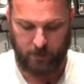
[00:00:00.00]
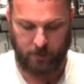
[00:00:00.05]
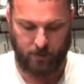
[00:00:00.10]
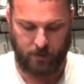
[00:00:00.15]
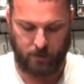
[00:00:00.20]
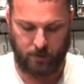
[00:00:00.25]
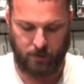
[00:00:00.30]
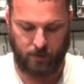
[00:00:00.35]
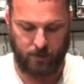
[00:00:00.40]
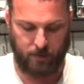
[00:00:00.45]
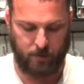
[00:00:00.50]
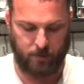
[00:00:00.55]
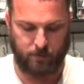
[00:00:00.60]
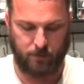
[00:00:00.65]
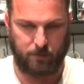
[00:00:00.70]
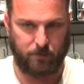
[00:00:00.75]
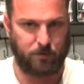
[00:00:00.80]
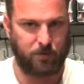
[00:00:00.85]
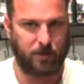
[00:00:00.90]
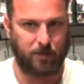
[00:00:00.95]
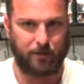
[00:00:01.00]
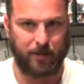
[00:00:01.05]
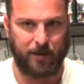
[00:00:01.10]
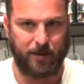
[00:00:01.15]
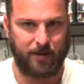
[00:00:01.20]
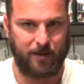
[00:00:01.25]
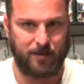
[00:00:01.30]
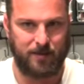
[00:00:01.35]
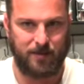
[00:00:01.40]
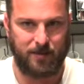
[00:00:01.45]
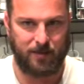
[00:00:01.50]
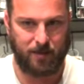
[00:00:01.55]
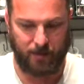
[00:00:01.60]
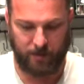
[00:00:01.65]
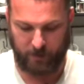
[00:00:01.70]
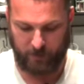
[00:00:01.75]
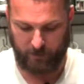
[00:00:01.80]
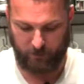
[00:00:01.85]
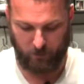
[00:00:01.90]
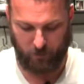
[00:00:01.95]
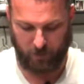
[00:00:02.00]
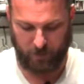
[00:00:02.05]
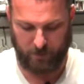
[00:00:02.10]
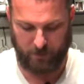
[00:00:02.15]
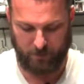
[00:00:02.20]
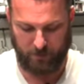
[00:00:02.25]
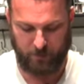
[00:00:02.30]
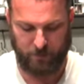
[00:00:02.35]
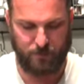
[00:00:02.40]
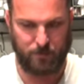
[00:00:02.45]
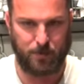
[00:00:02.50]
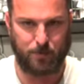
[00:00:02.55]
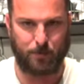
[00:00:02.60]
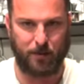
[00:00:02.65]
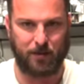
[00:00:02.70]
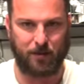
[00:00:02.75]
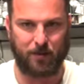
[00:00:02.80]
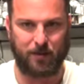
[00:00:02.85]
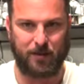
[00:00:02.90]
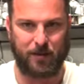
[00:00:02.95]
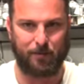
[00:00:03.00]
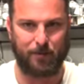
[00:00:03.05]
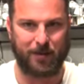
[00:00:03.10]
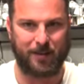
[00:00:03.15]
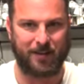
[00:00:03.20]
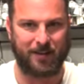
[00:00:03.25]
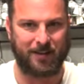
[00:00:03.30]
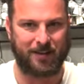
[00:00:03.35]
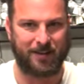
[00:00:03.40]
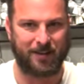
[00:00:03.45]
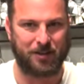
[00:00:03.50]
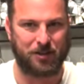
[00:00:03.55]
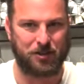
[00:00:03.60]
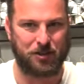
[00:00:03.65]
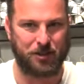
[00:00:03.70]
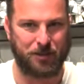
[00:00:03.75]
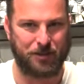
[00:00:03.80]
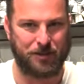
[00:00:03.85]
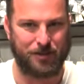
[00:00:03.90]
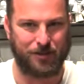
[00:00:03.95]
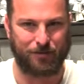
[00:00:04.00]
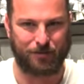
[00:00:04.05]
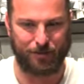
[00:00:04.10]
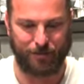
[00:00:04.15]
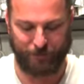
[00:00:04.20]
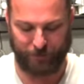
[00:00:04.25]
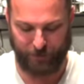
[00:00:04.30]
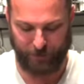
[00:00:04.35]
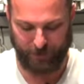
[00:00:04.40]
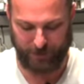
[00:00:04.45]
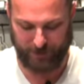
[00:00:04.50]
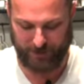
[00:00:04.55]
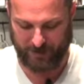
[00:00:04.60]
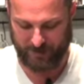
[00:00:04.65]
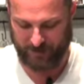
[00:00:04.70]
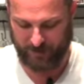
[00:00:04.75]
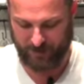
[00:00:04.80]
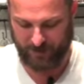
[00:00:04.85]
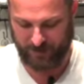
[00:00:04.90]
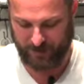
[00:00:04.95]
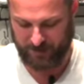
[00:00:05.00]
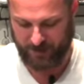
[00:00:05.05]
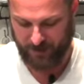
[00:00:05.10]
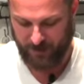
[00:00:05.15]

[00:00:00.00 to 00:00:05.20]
I was trying to make it easy. I didn't want to spend all day making a thing of chili just for a few ounces of this.